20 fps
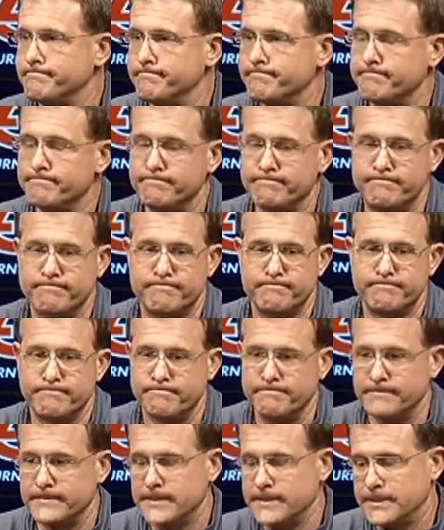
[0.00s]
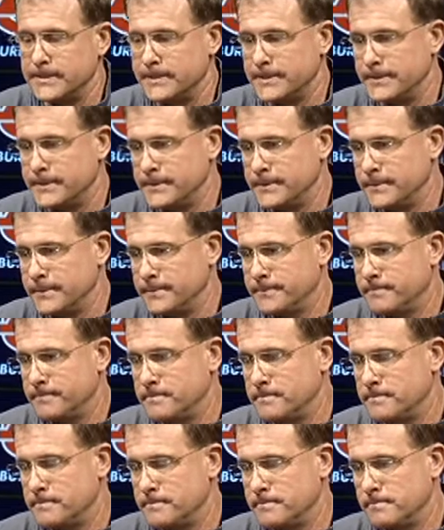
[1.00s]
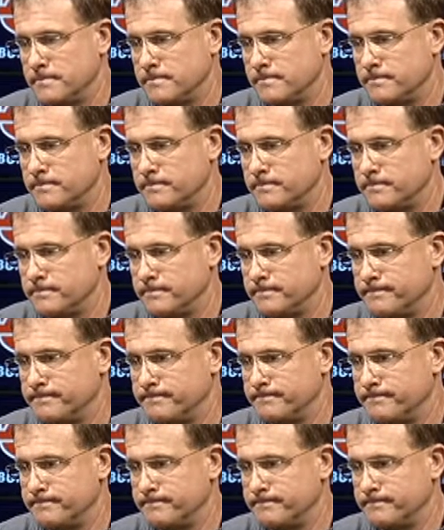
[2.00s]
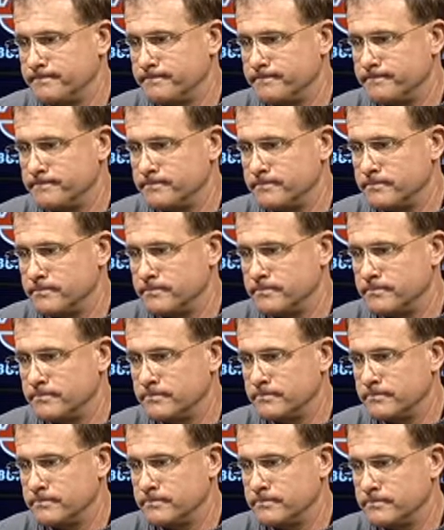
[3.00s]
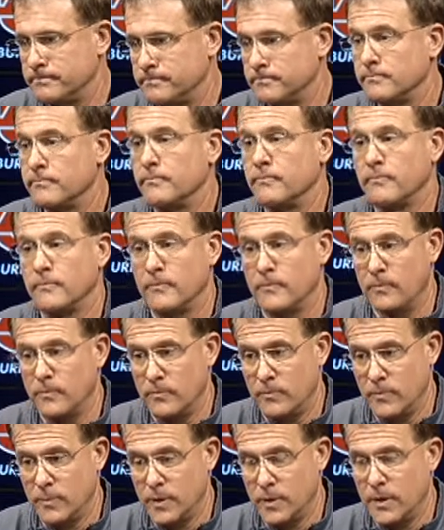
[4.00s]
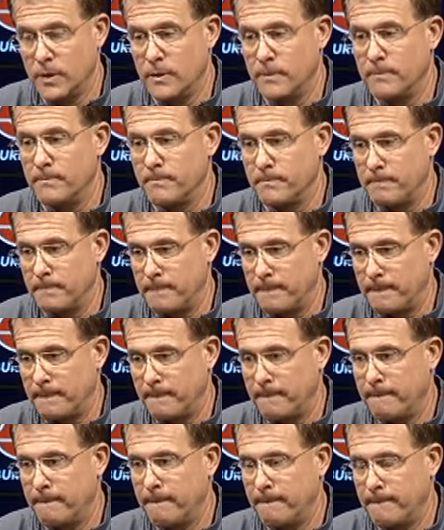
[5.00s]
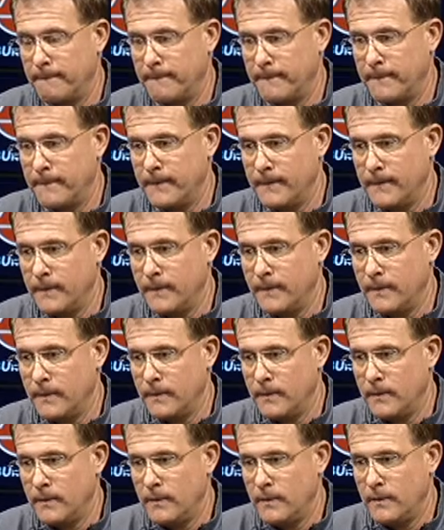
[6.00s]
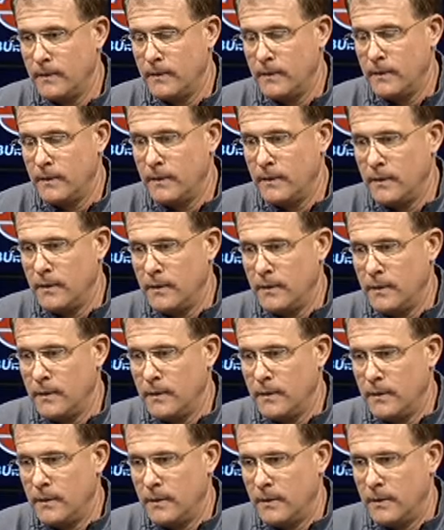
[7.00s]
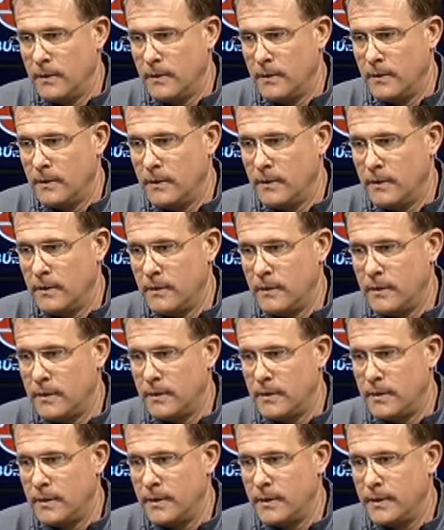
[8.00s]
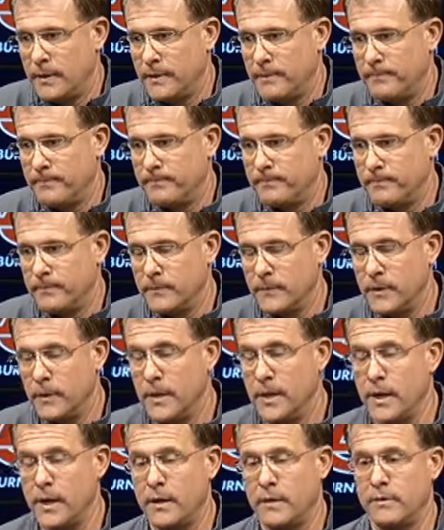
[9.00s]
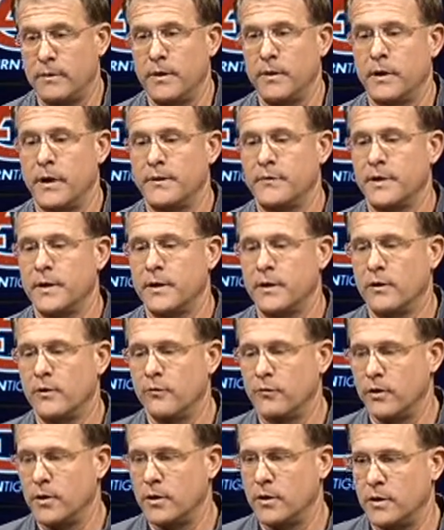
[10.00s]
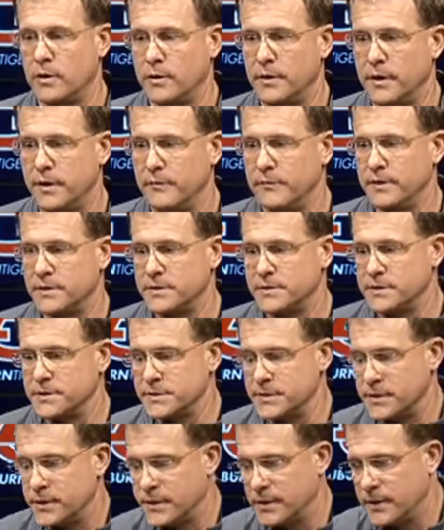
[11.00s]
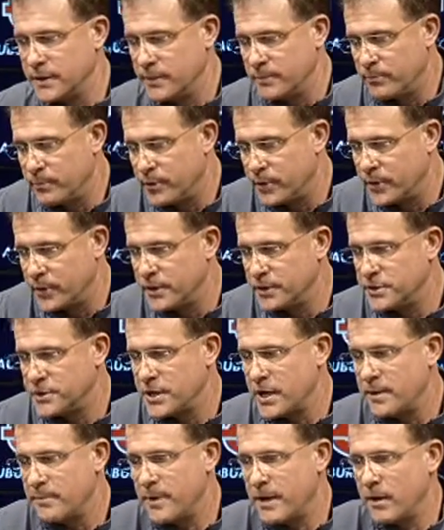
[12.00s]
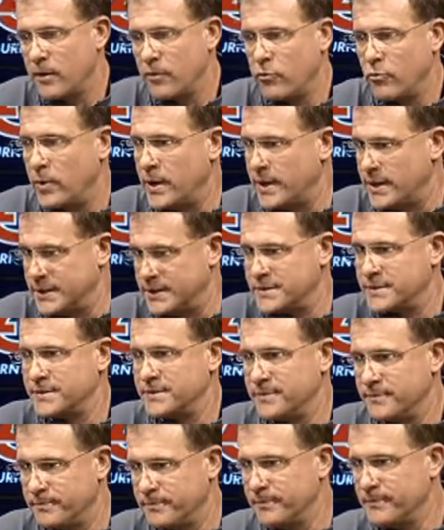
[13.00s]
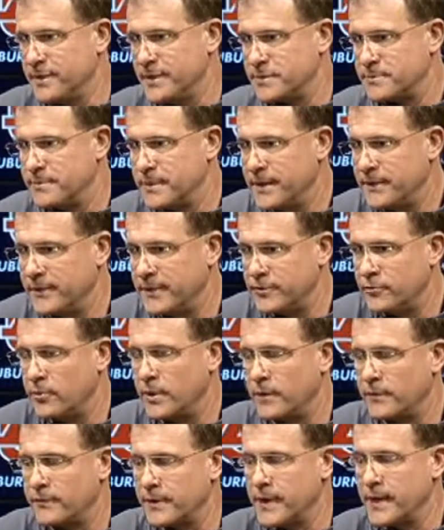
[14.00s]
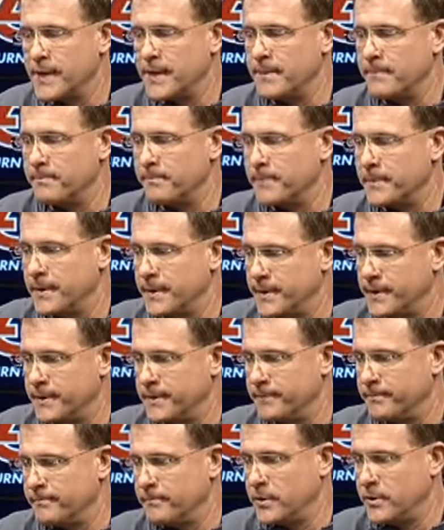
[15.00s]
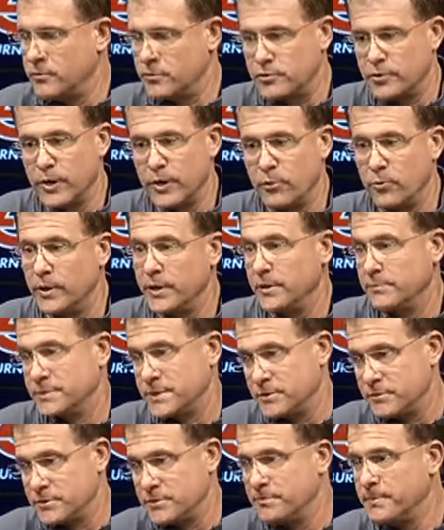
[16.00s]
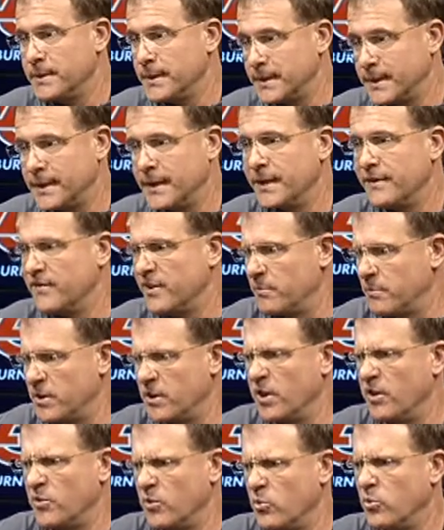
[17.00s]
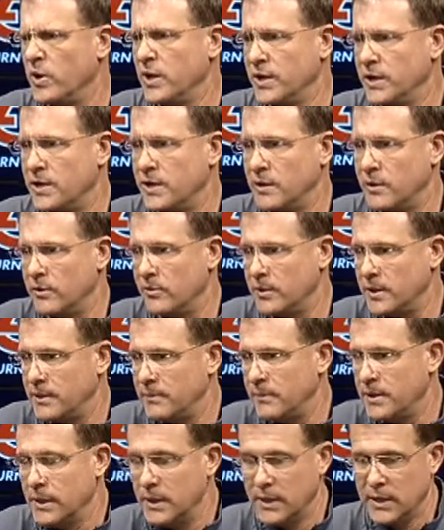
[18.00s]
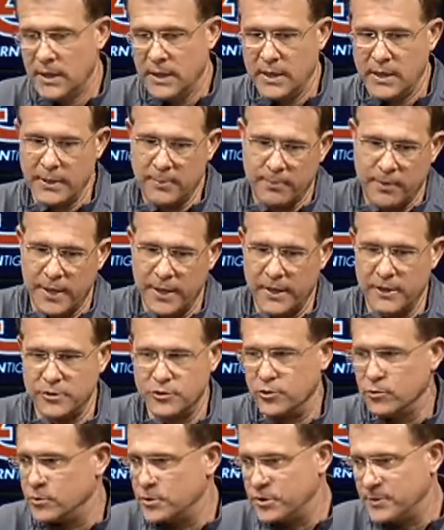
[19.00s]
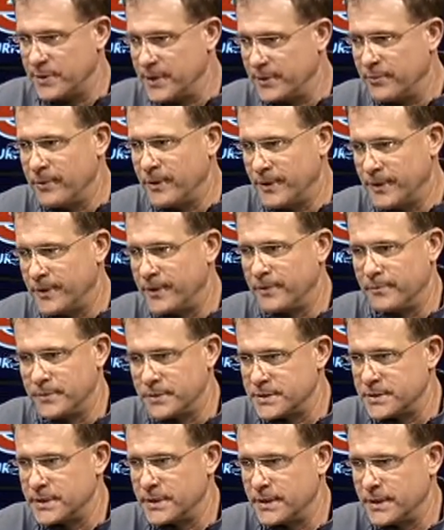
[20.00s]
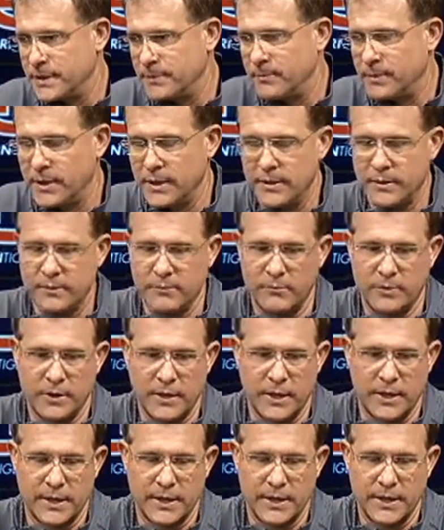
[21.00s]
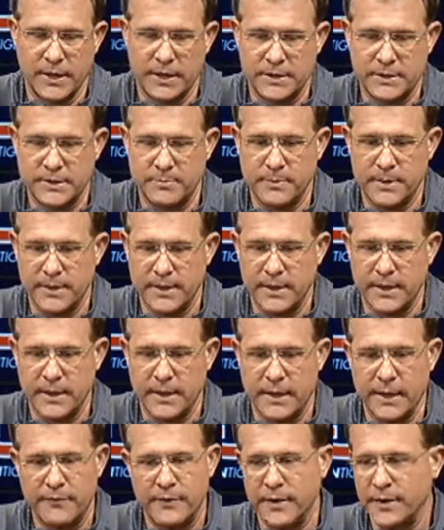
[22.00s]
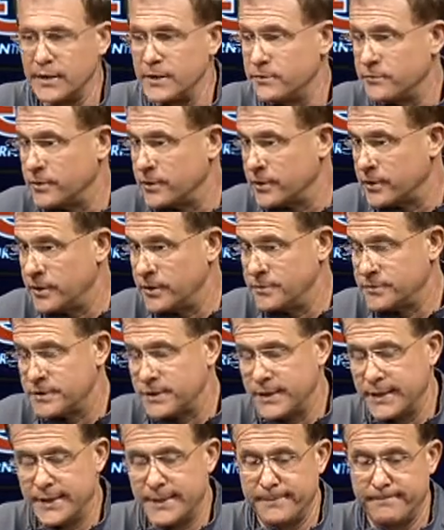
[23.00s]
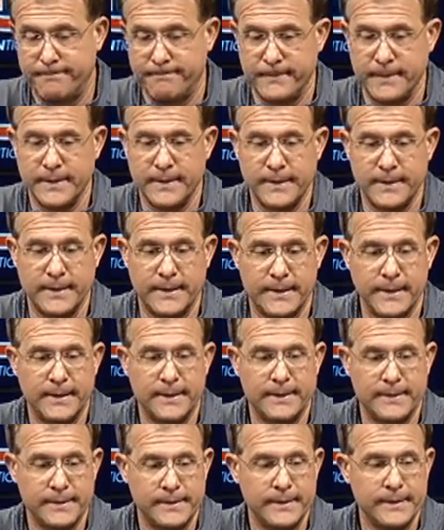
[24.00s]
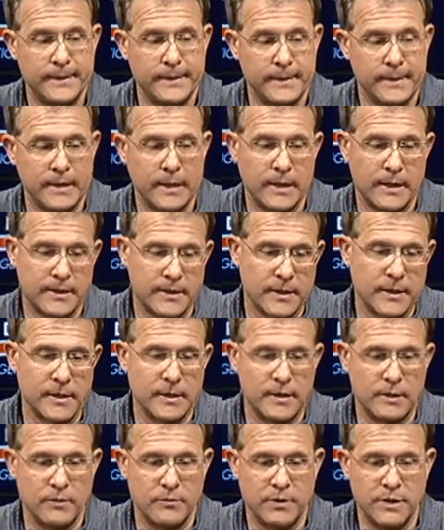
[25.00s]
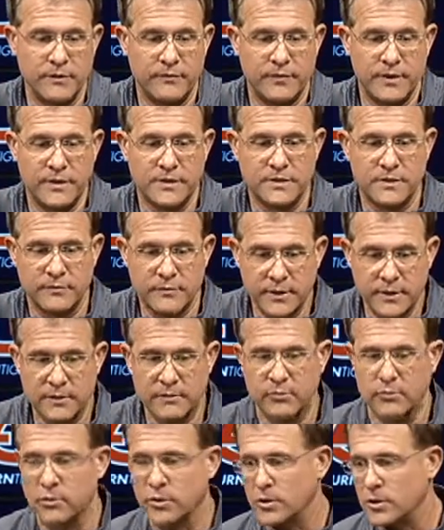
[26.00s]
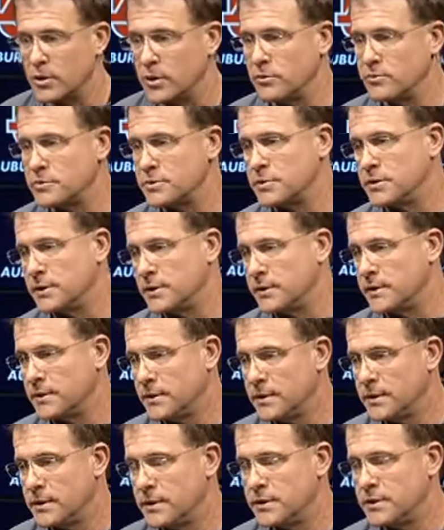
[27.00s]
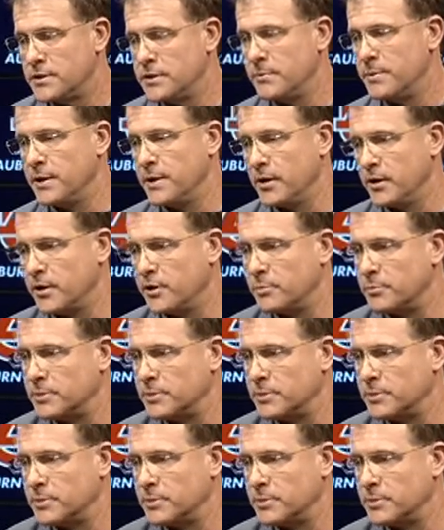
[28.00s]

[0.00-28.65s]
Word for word: You know, it's just being able to, to get, you know, guys like Trey Williams some rest and Montavious Atkinson and, and uh, how, how much healthier do you feel like the defense is now than, than it was even a couple yeah, you know, I think overall our defense is uh, in pretty good shape health wise, this being the 12th game. Um, you know, Trey Williams, that was big to give him another week. You know, he, he played at Georgia, but he wasn't 100%. He played with a lot of guts, but uh, I think he's really close to that. And uh, I think, you know, defensively, we're close to, to being 100%.